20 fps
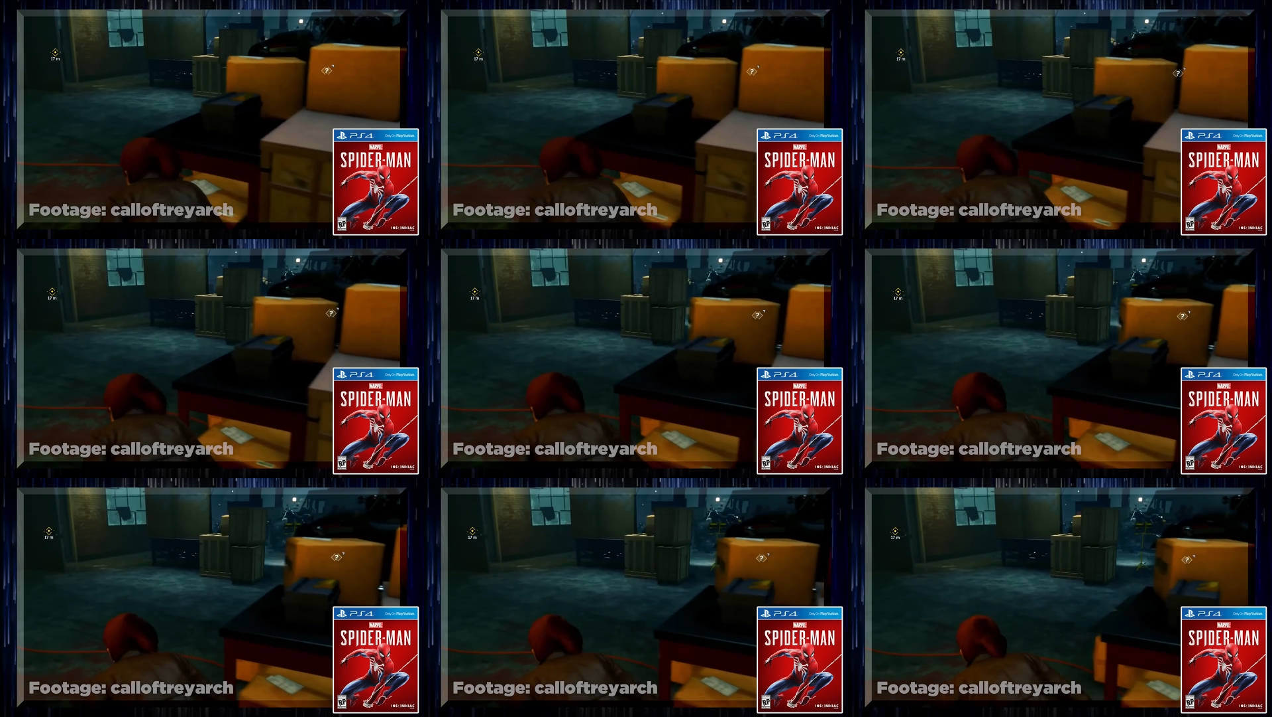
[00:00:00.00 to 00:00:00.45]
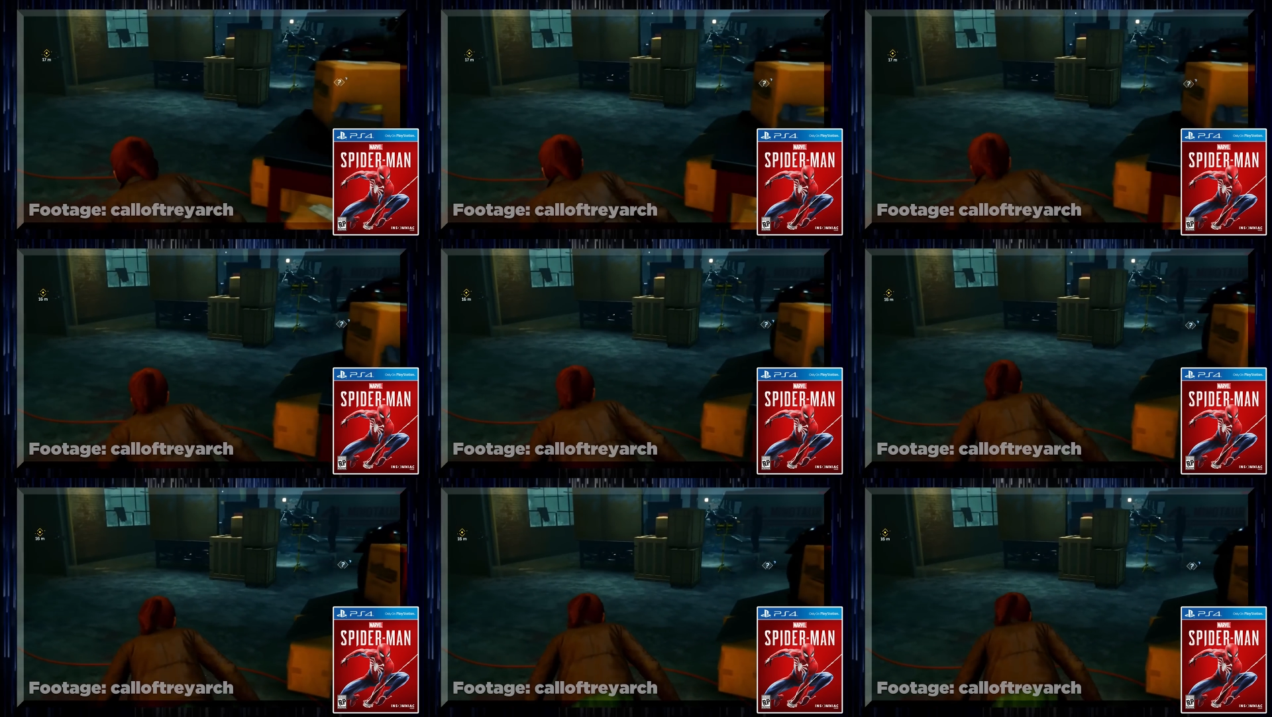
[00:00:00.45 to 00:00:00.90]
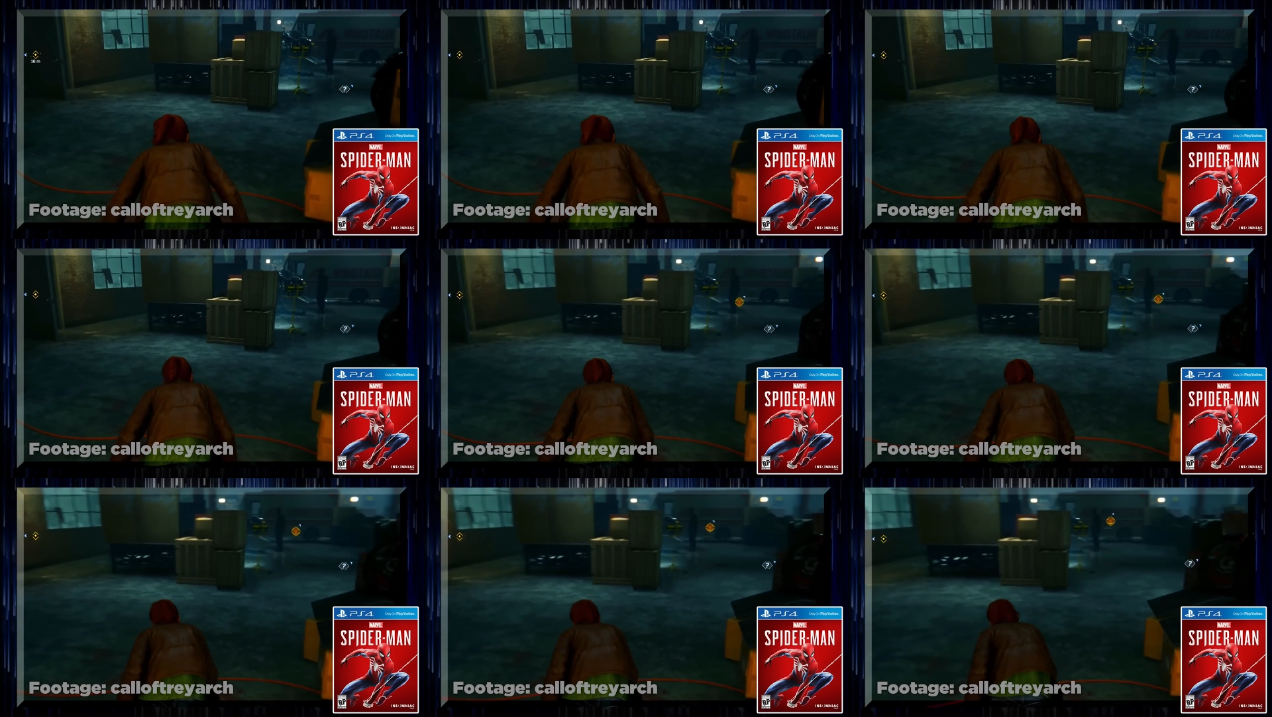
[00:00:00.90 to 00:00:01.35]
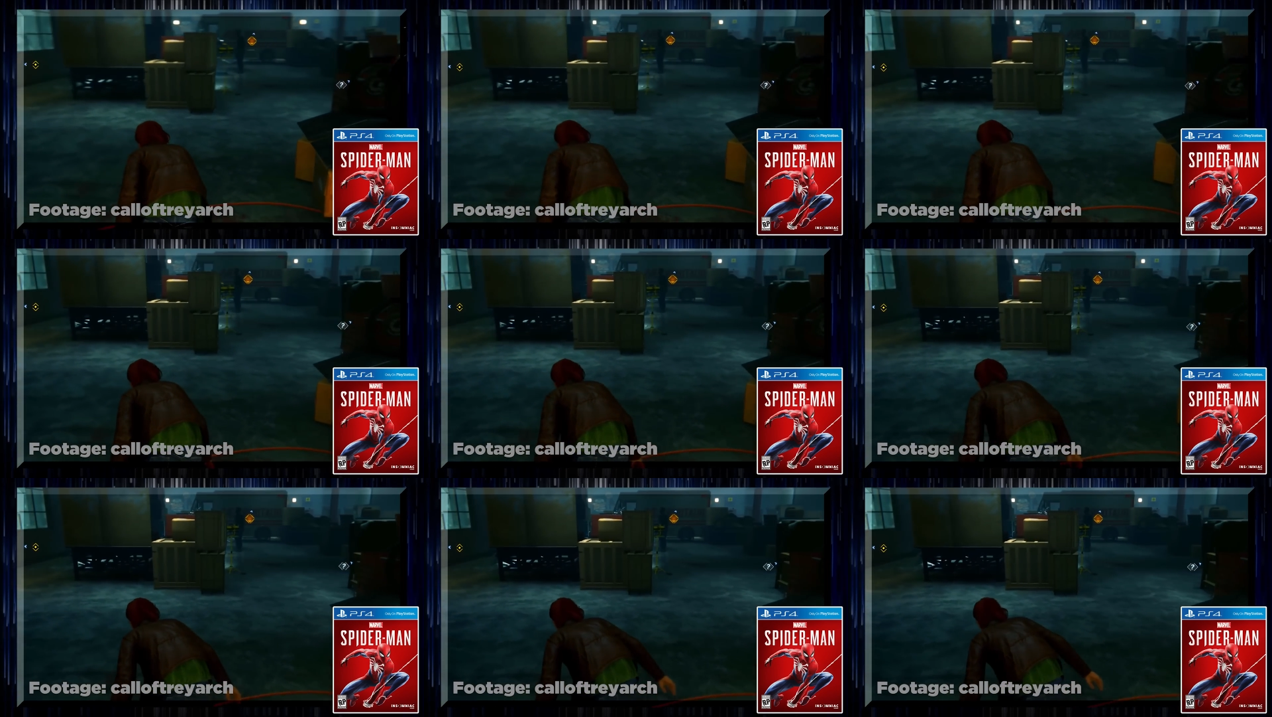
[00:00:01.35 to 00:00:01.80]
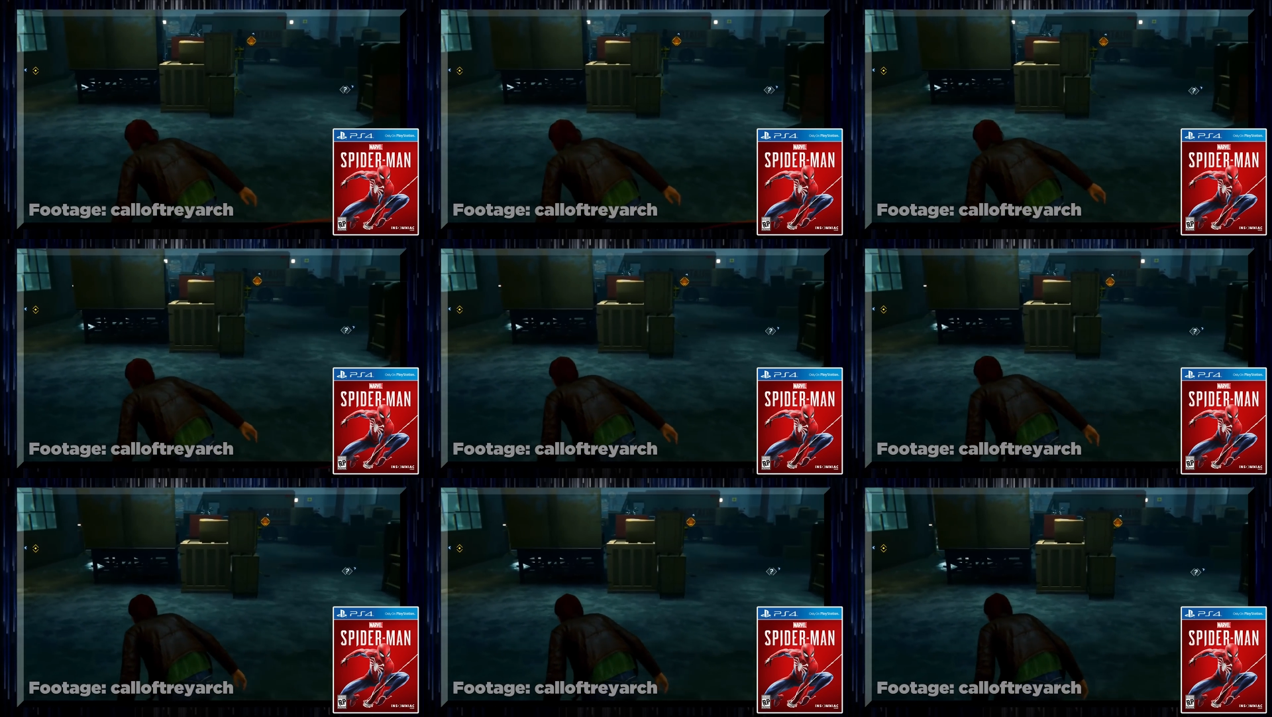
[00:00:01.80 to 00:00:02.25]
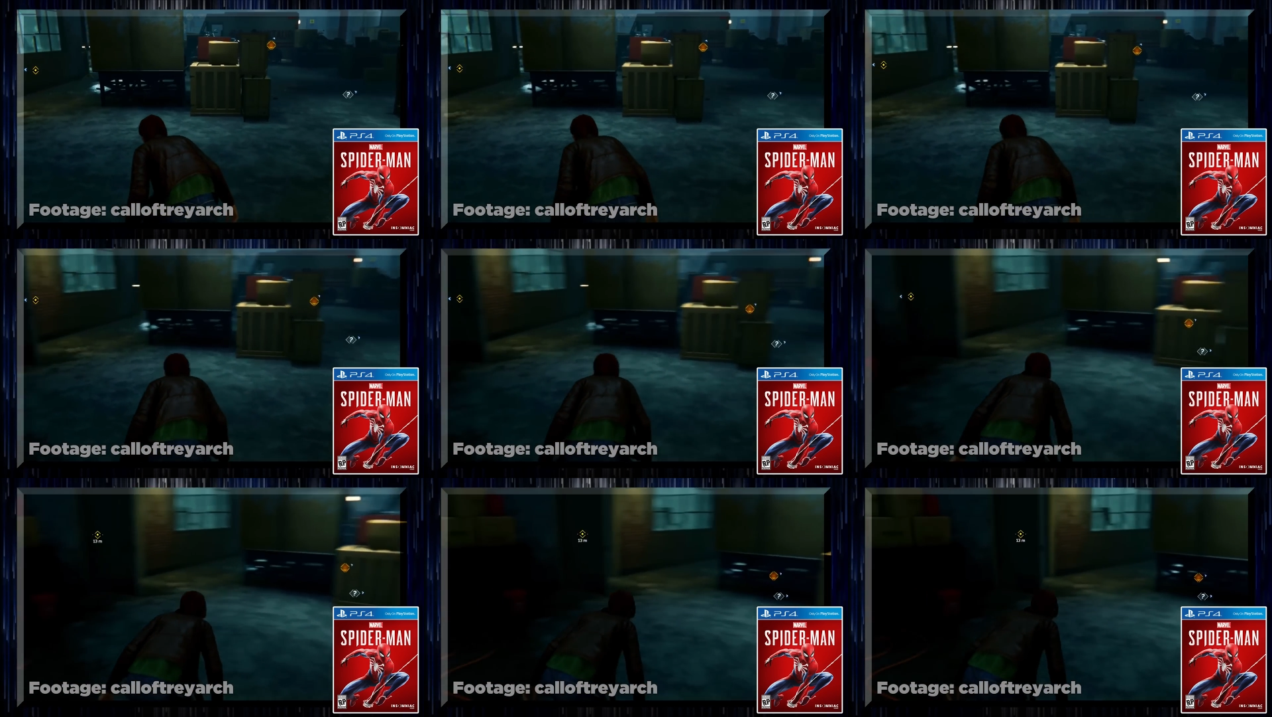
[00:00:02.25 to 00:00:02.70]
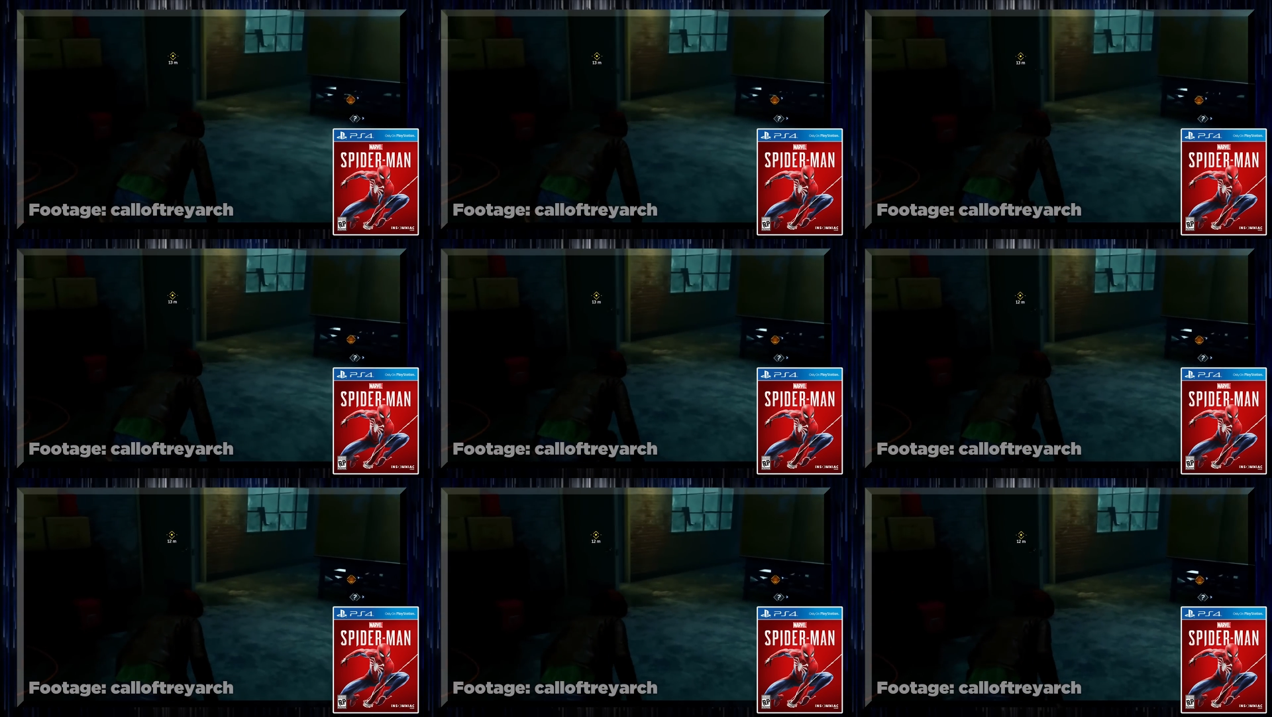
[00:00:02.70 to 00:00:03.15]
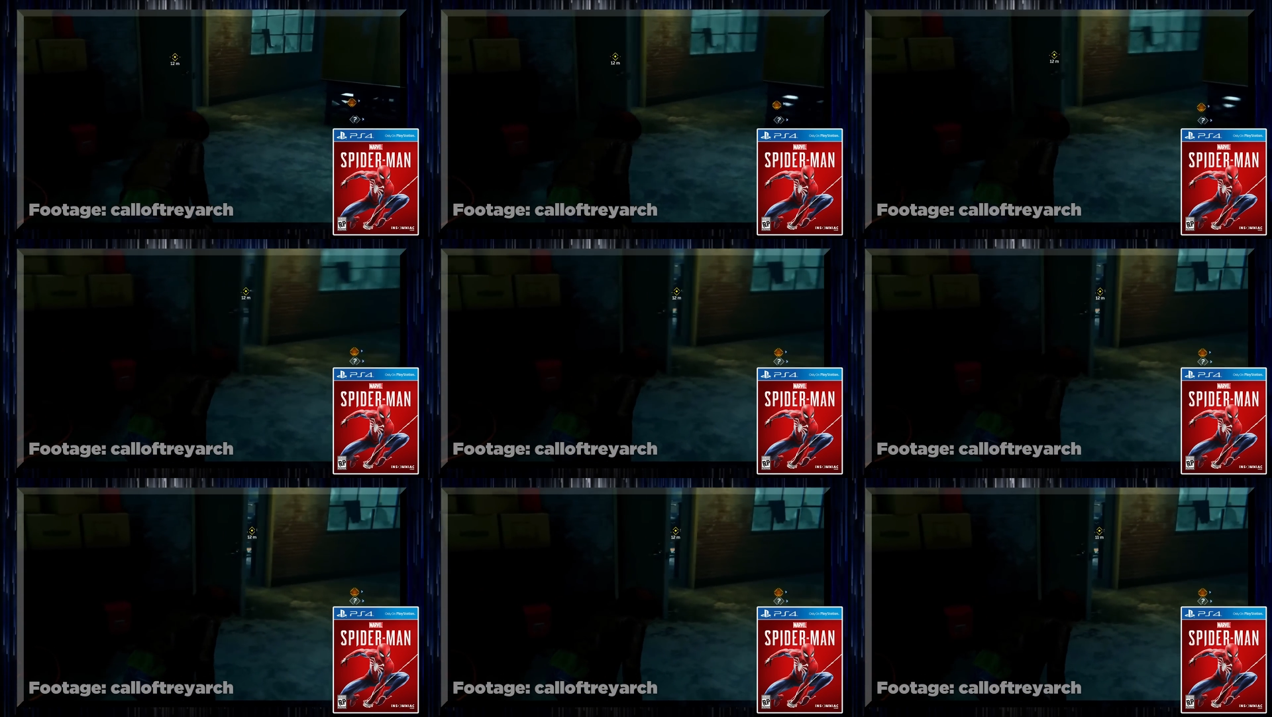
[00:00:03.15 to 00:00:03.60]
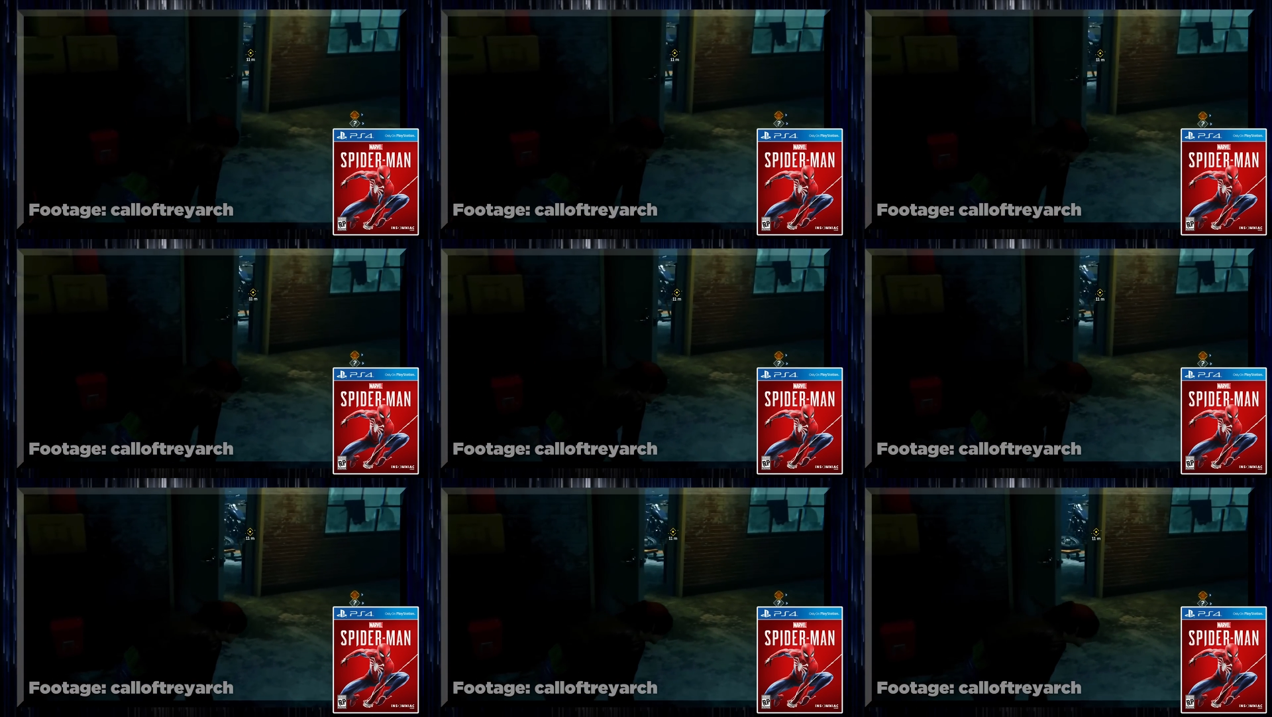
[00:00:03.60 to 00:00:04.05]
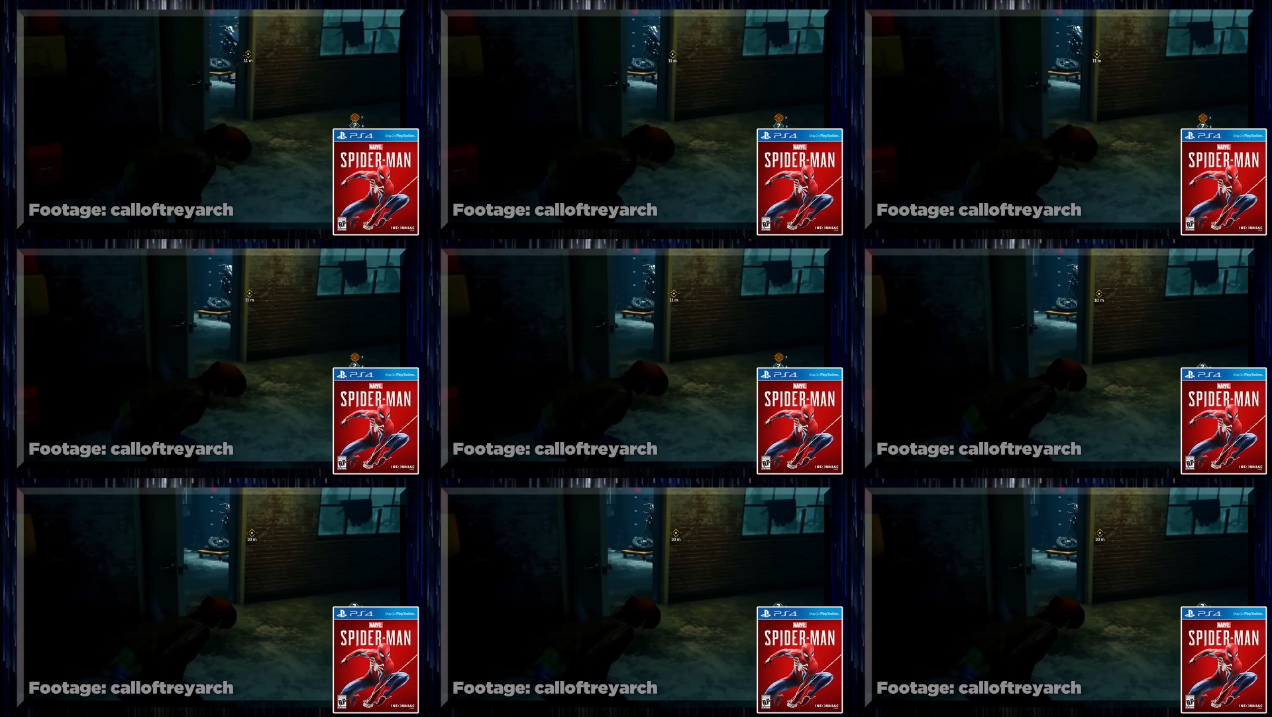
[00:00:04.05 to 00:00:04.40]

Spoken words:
Nobody's mouth can be seen.